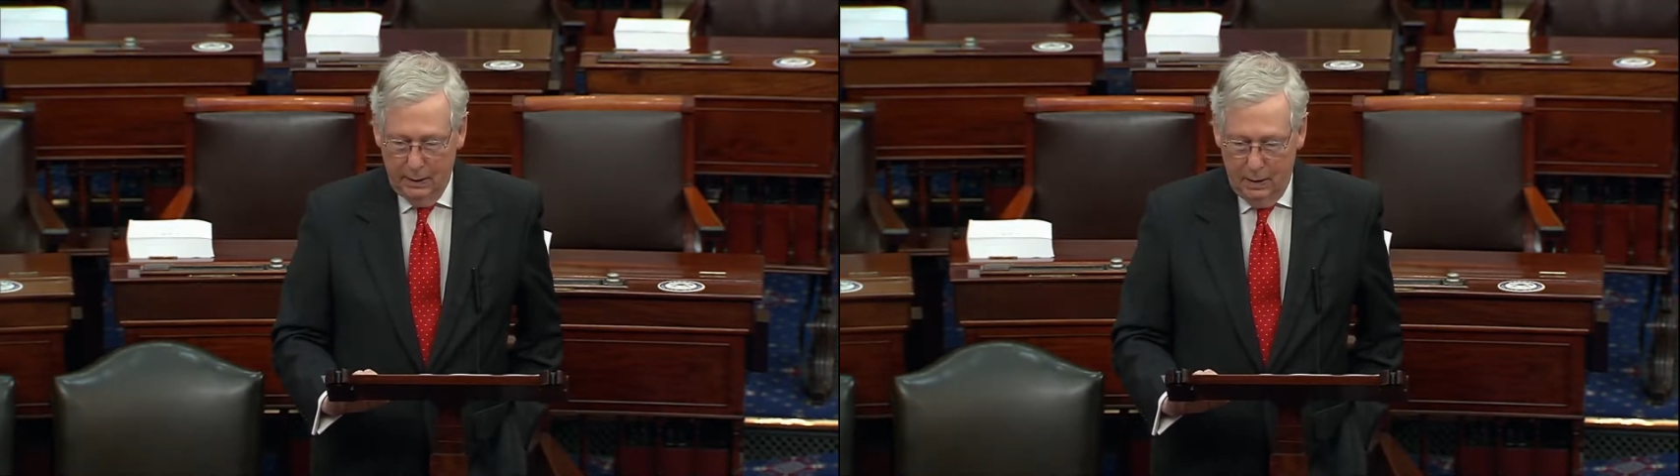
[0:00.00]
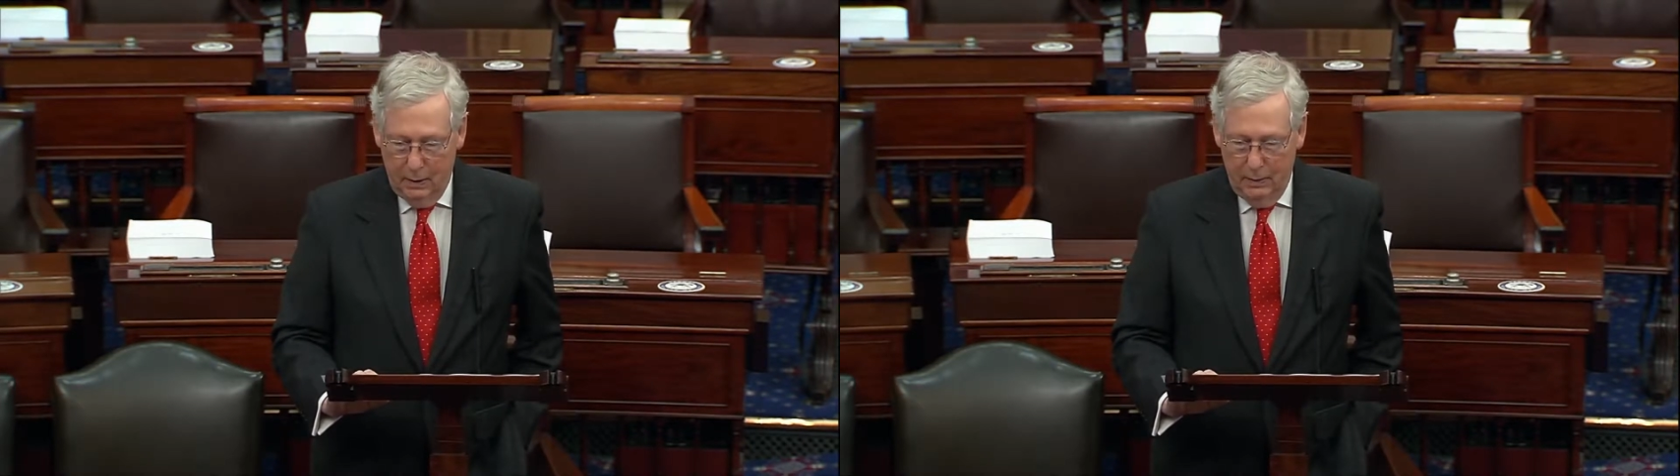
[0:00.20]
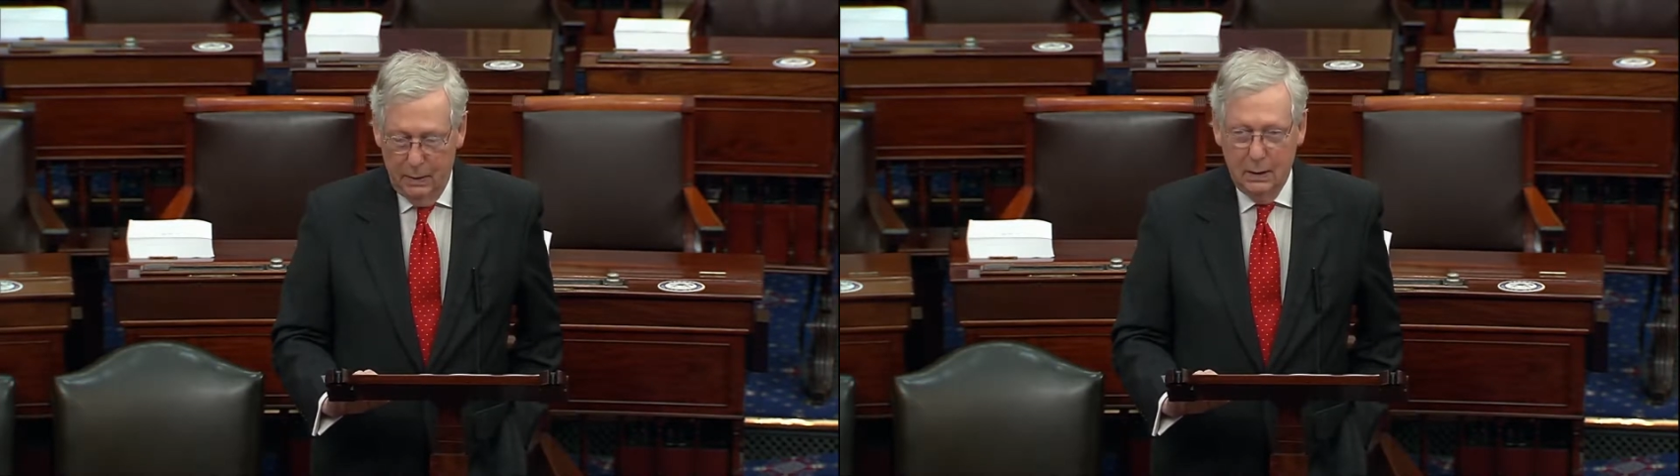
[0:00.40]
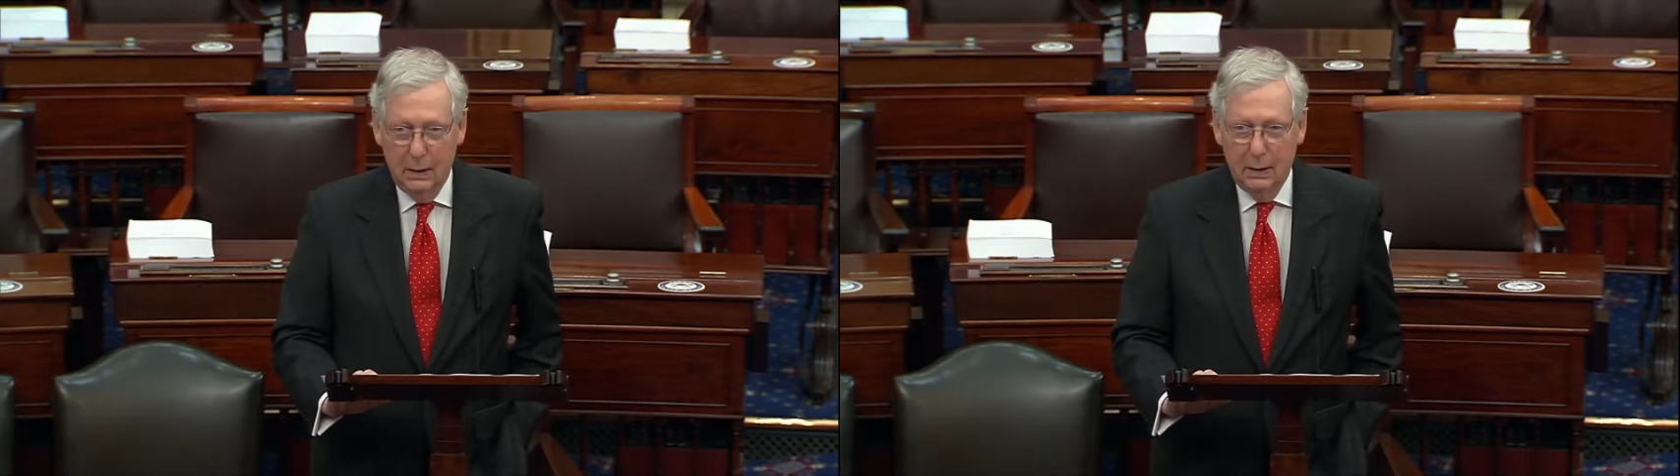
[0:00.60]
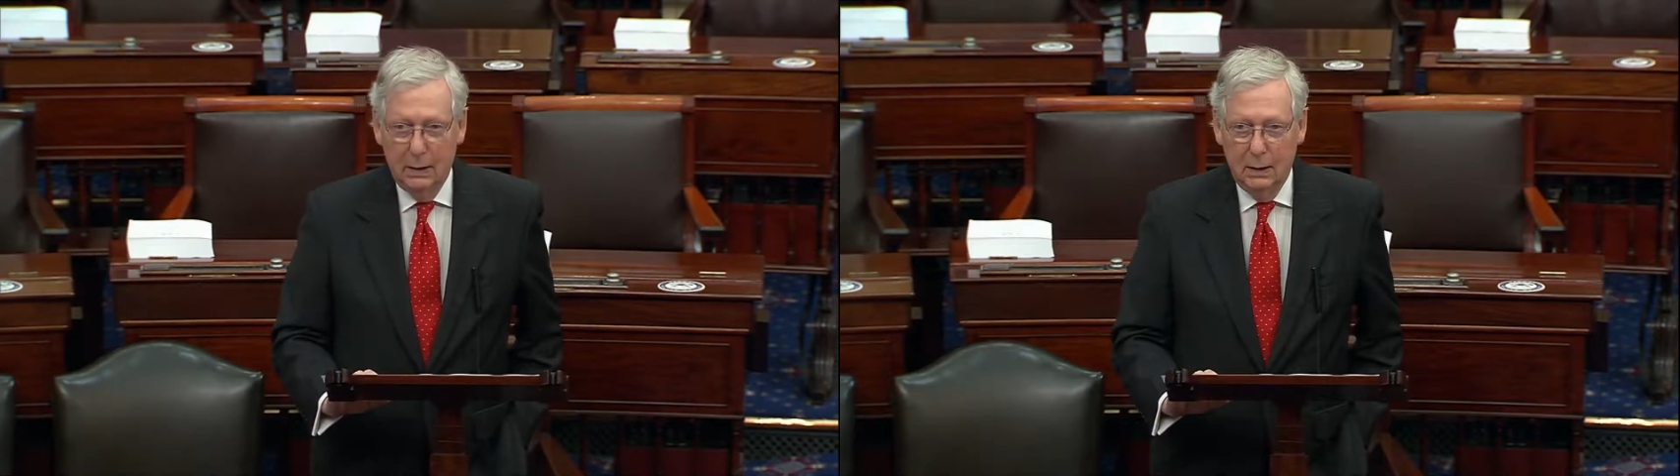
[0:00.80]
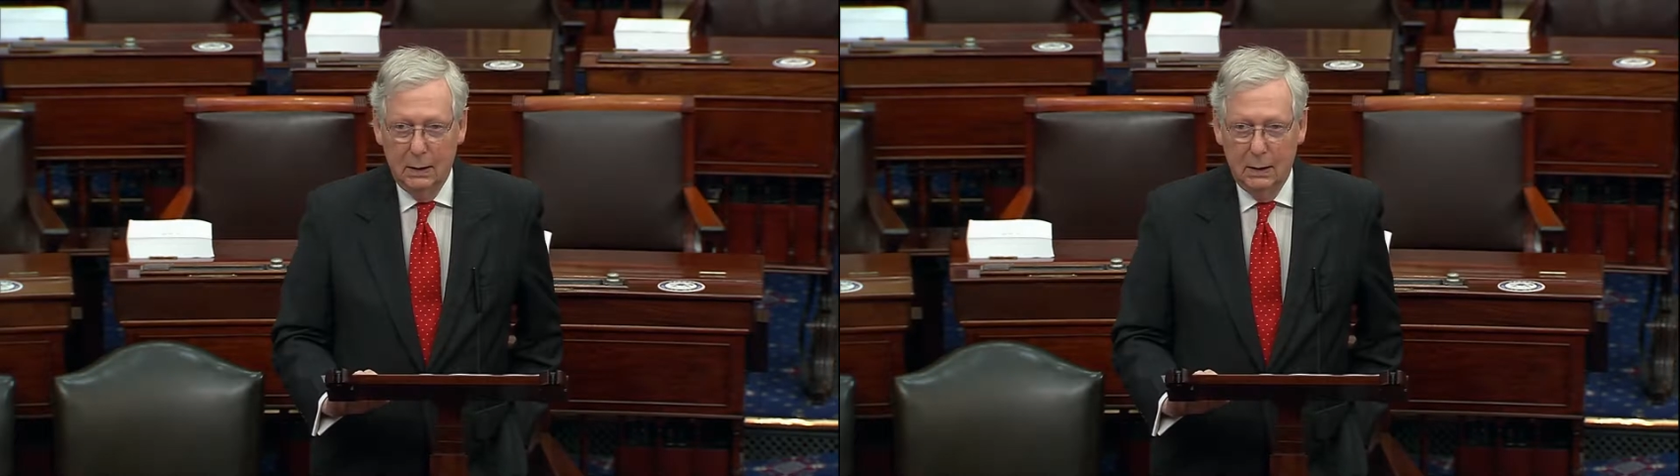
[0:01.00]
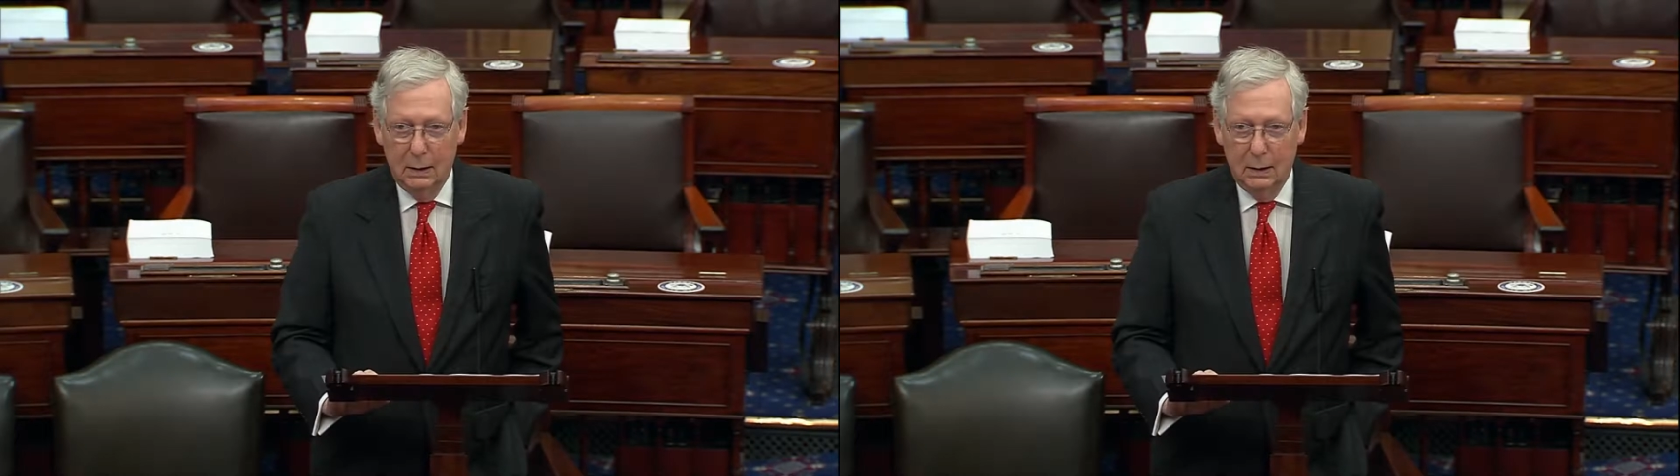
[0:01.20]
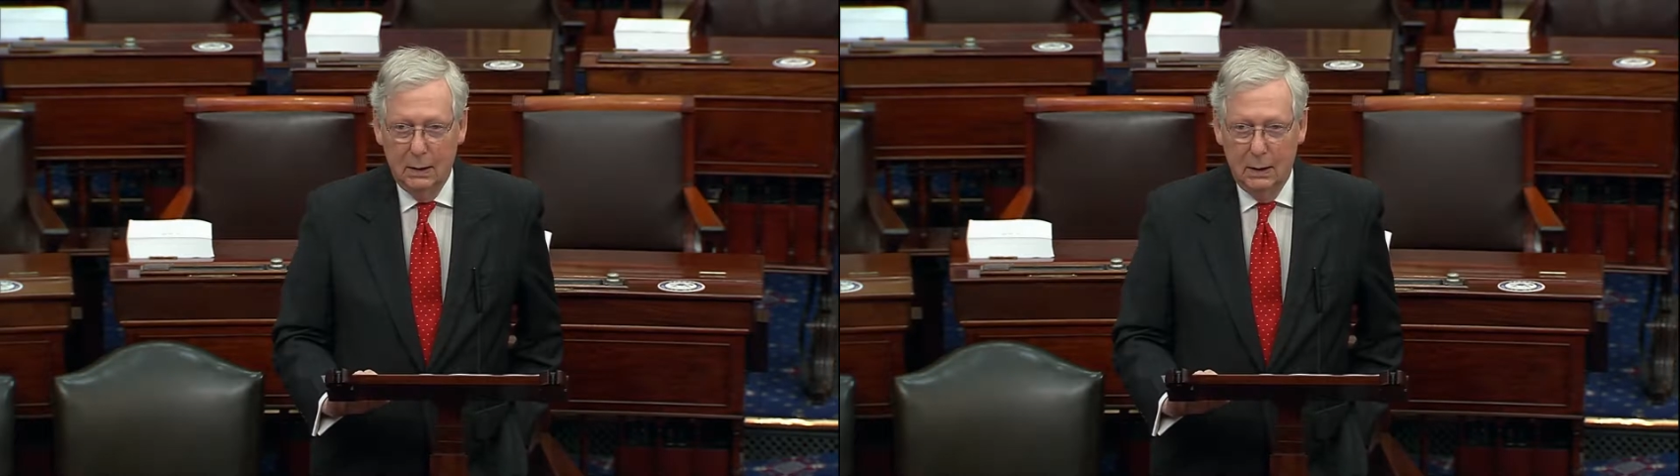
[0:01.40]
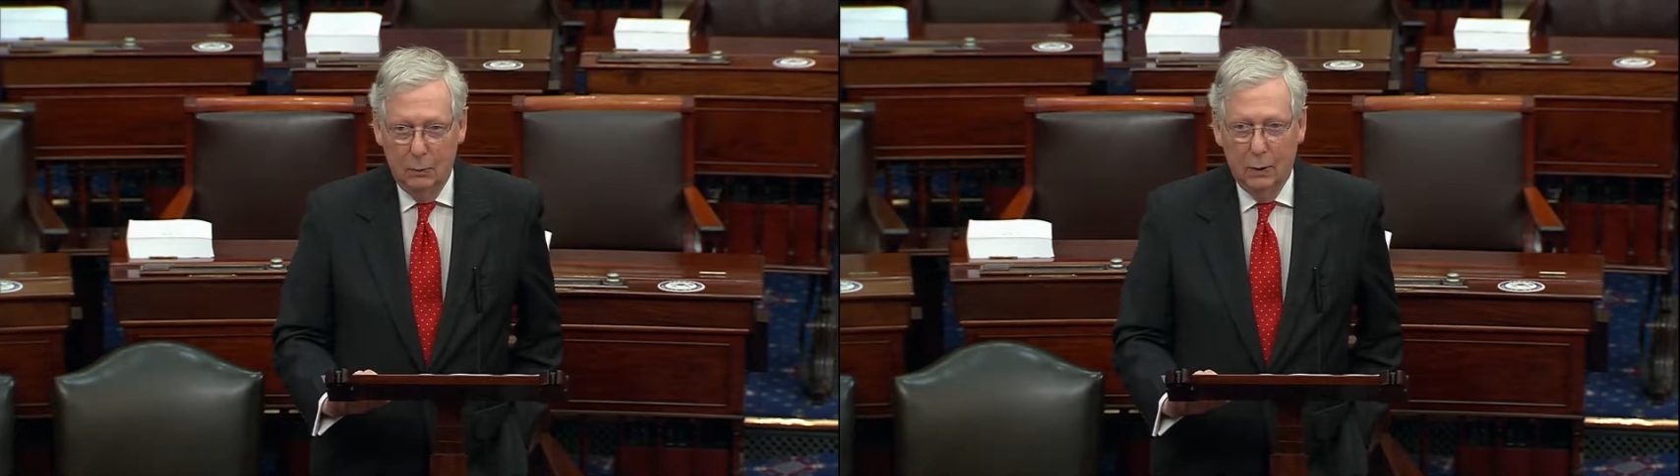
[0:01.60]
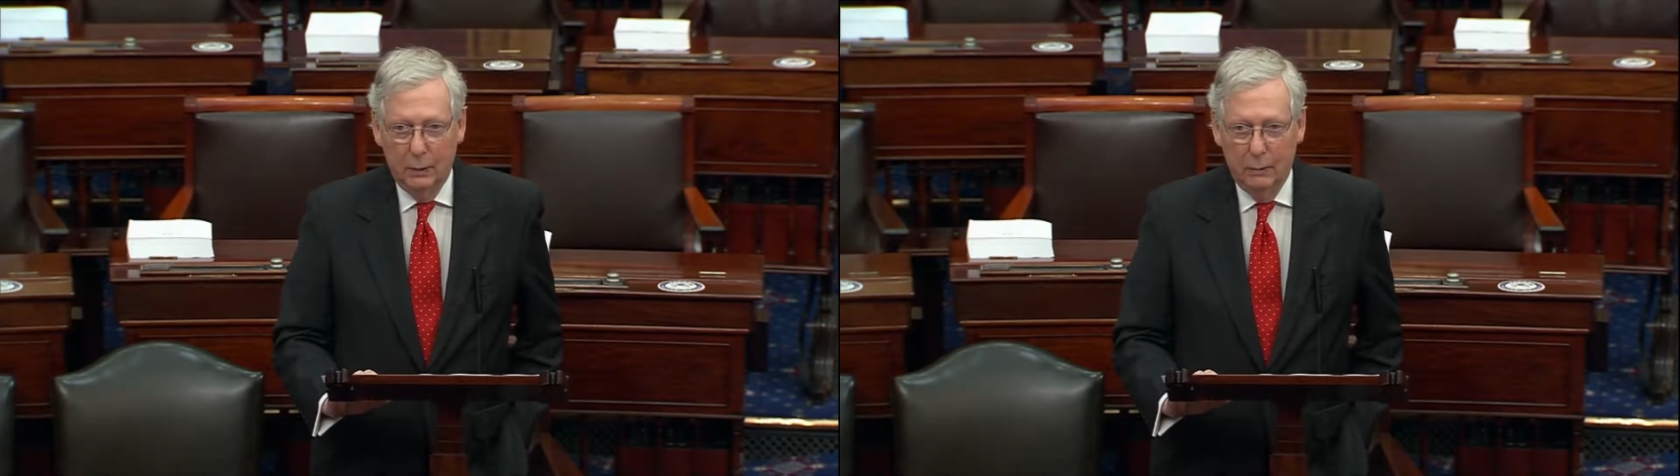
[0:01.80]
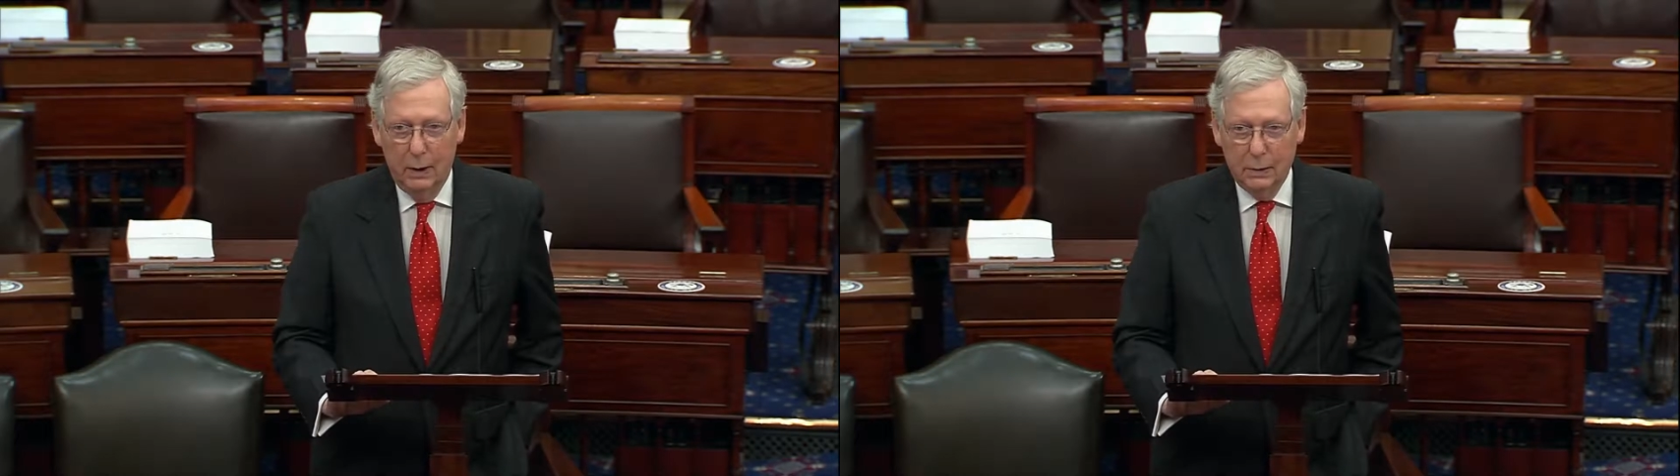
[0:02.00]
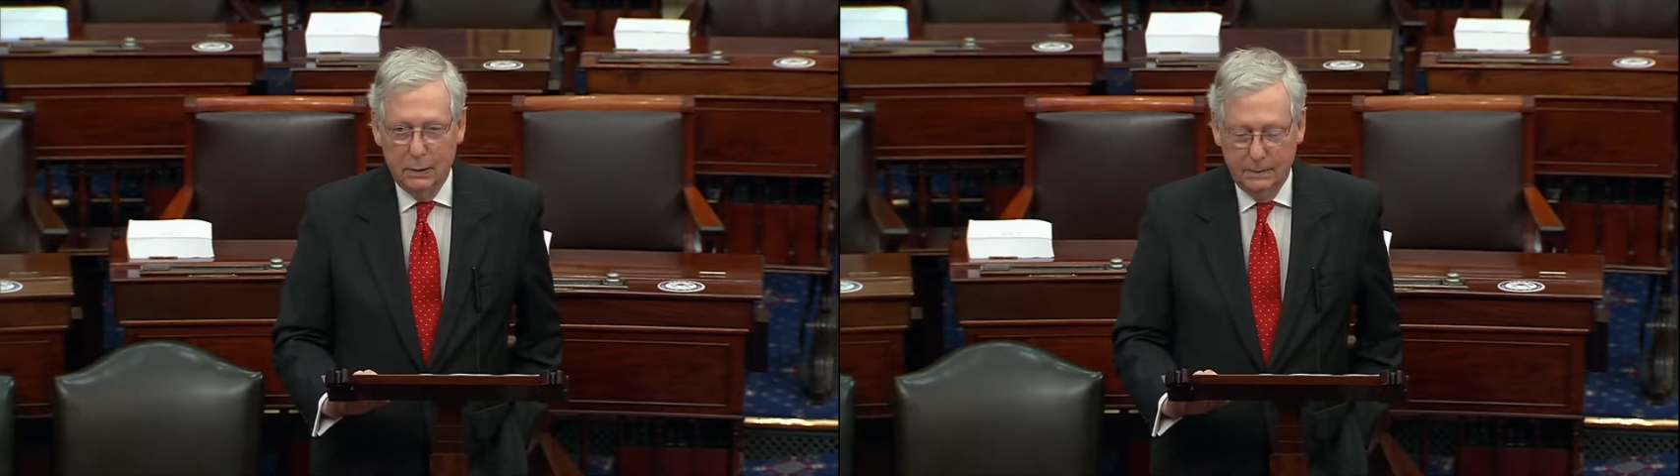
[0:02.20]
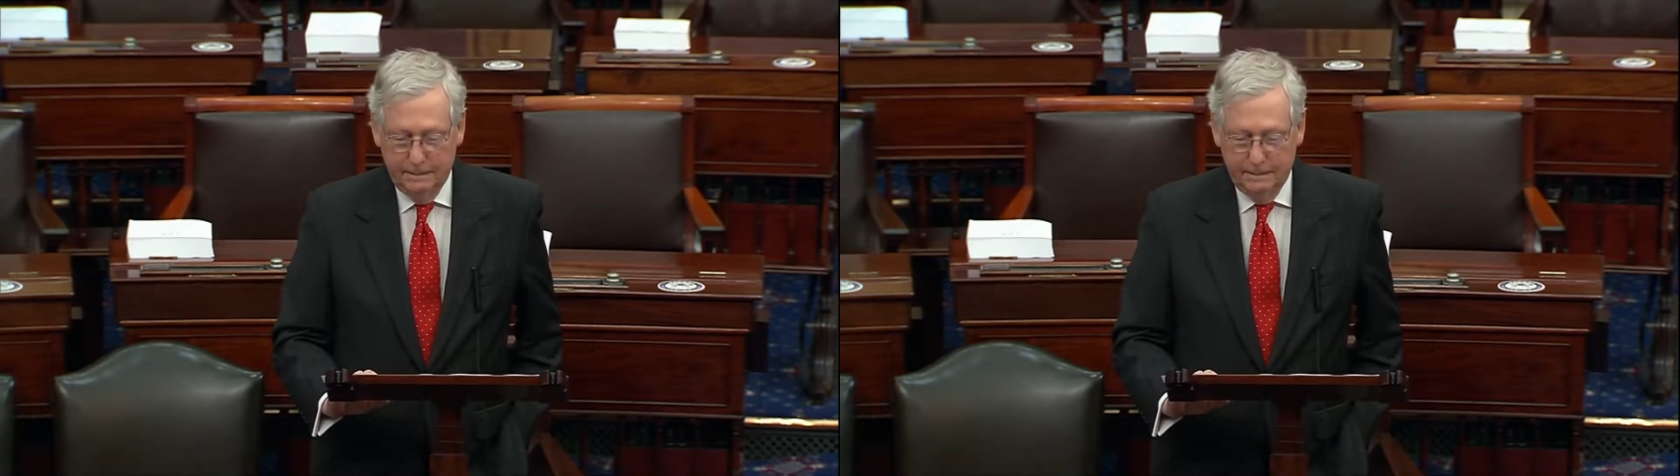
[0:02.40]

go in one direction.